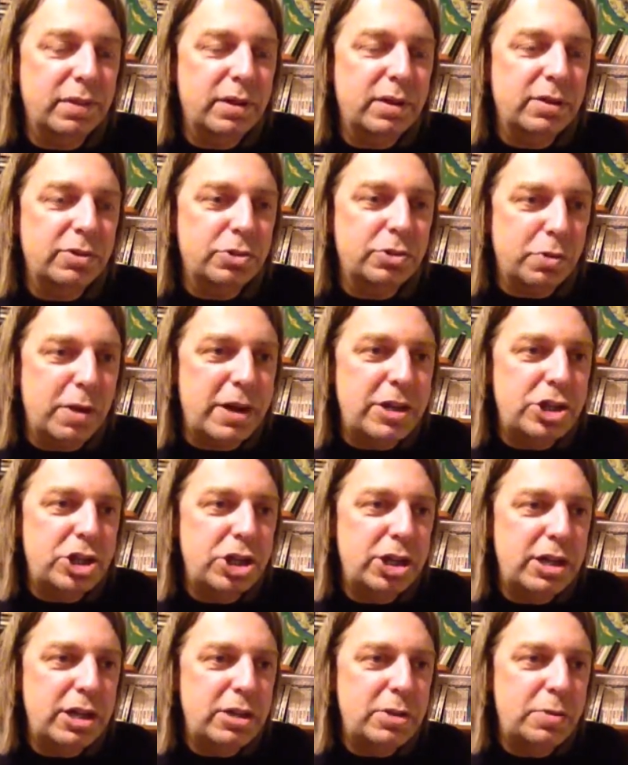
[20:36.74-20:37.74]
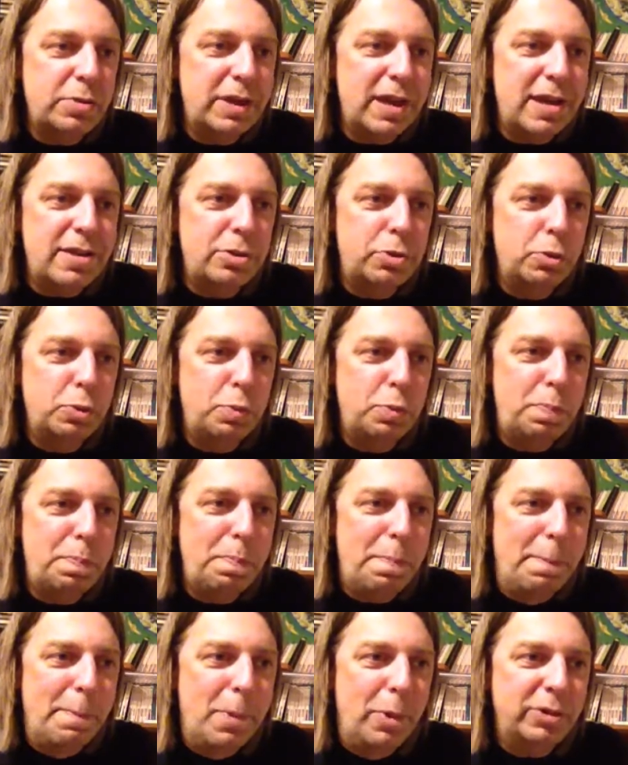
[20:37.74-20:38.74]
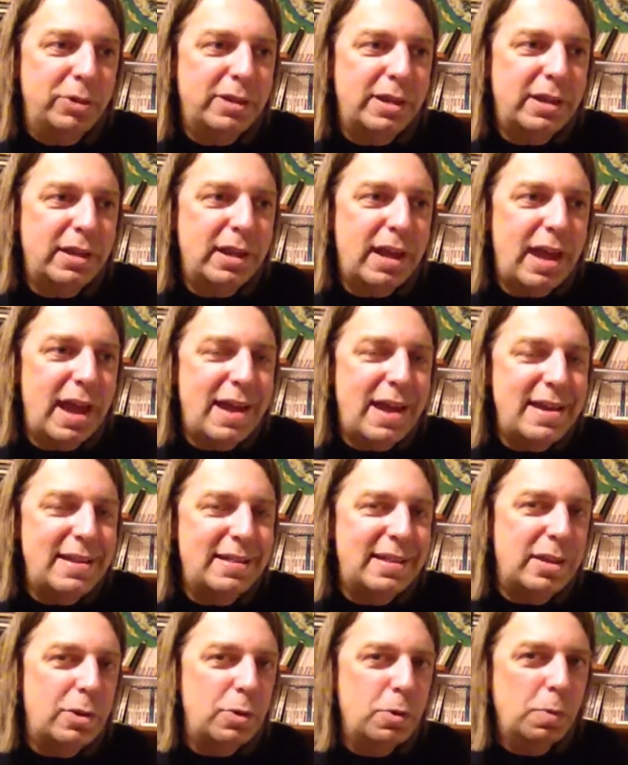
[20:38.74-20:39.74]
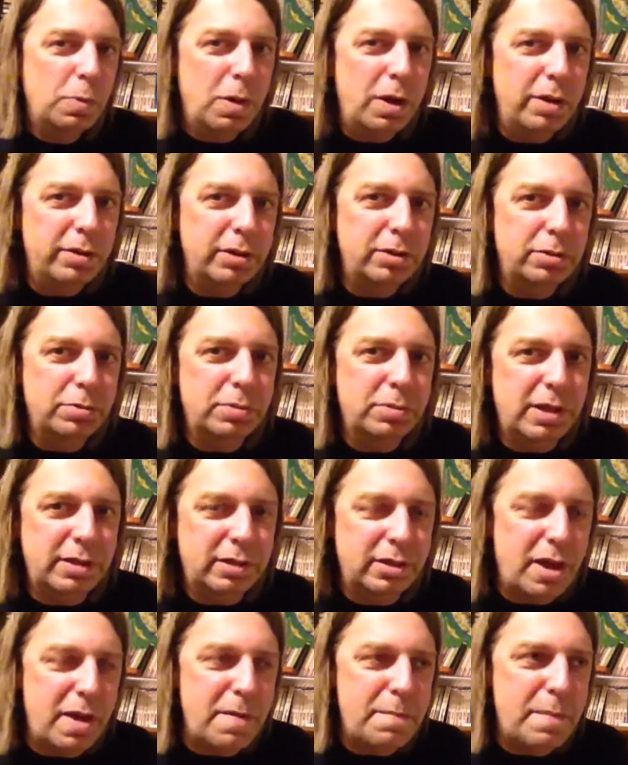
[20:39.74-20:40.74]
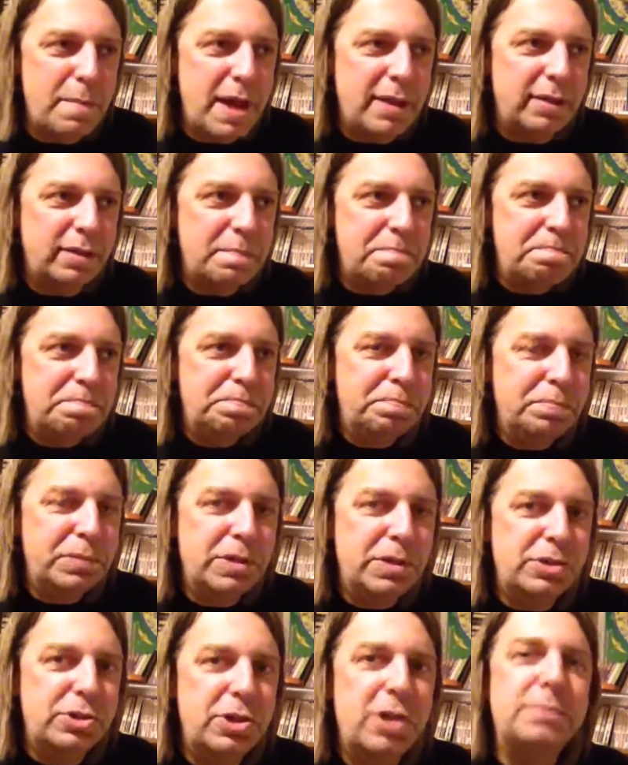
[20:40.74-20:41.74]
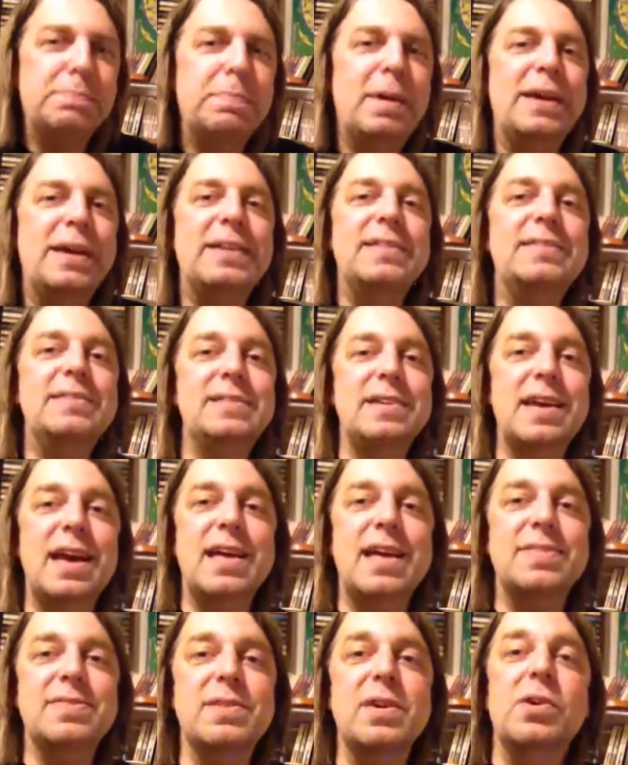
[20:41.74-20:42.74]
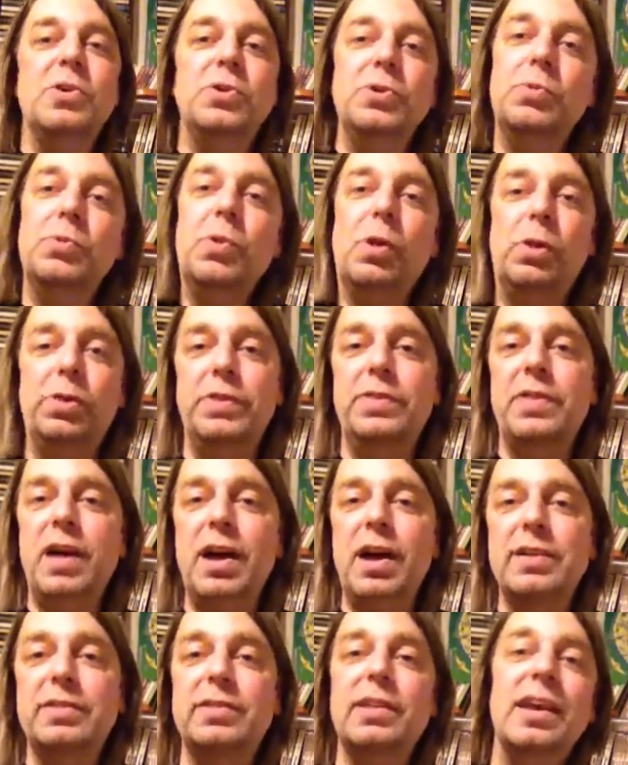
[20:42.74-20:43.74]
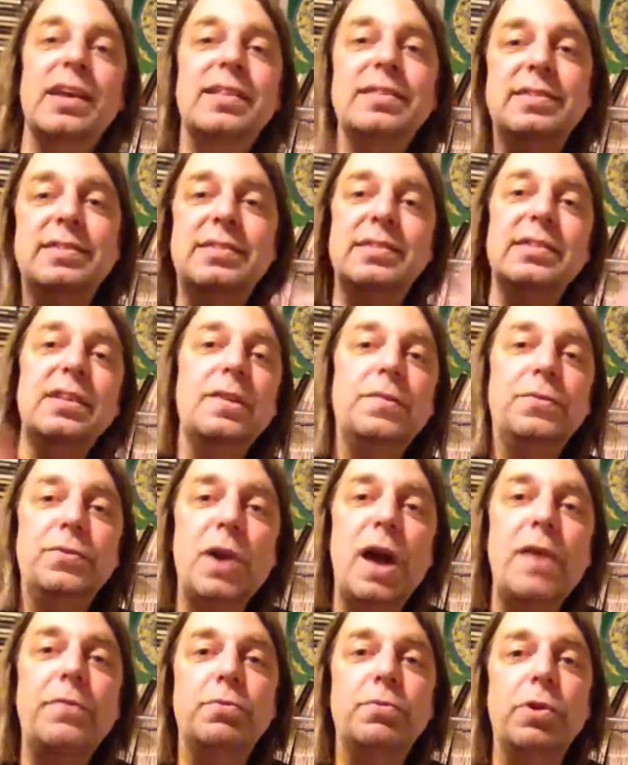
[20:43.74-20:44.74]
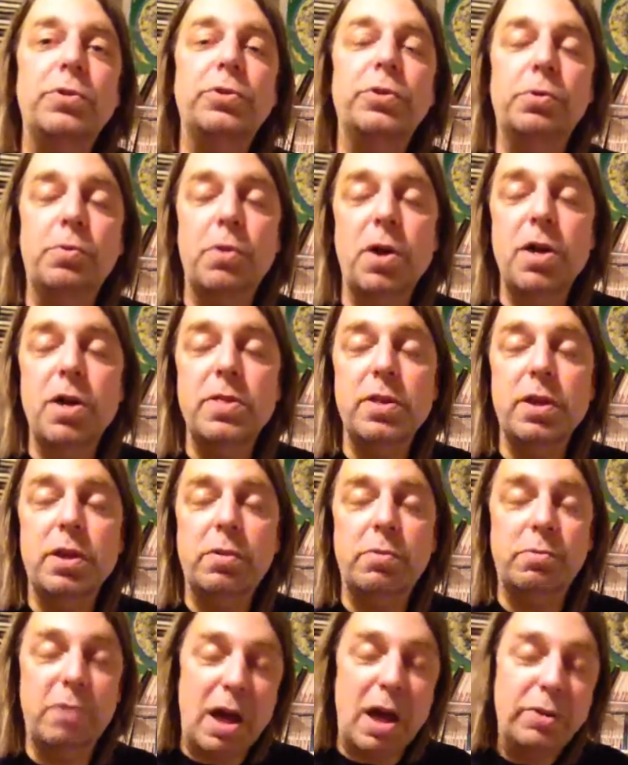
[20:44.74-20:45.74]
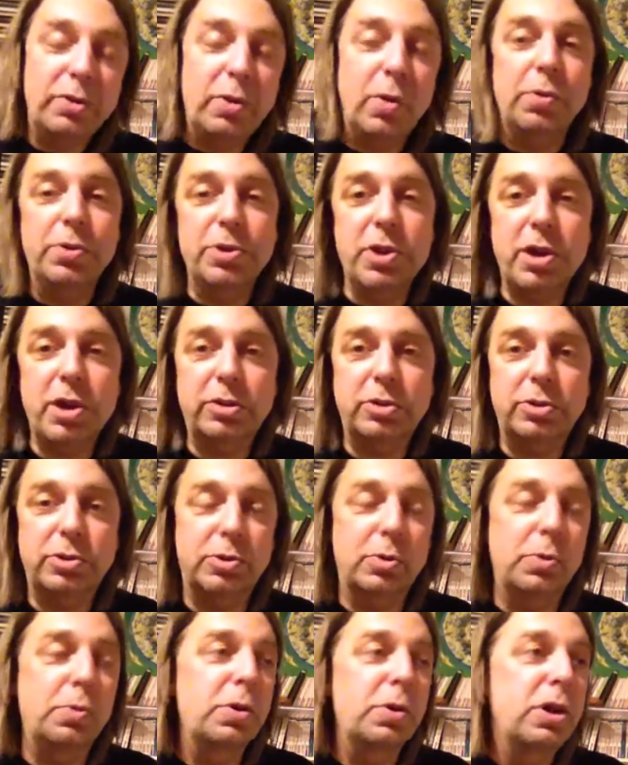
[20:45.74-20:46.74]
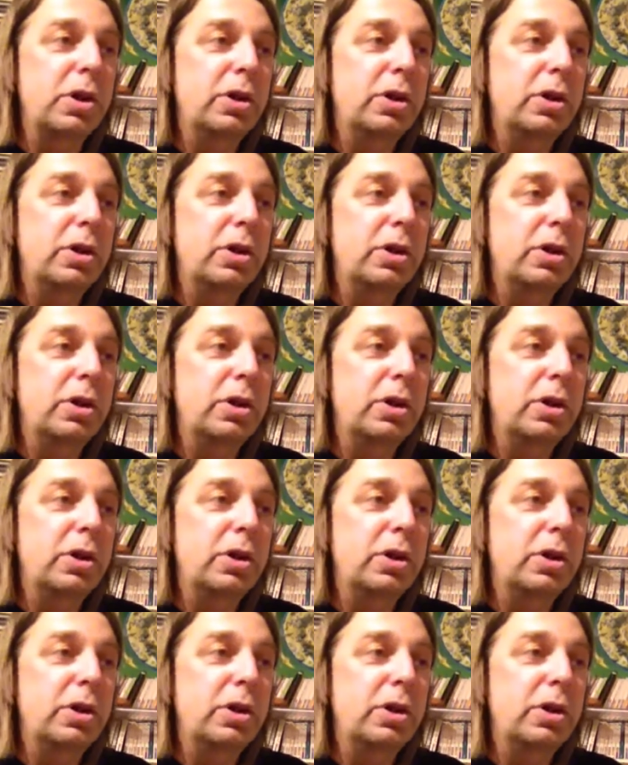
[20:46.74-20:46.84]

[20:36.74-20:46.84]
strangely you can do mostly anything you want into that combat. It's just in the end you roll the dice and see if you have won the round or not. So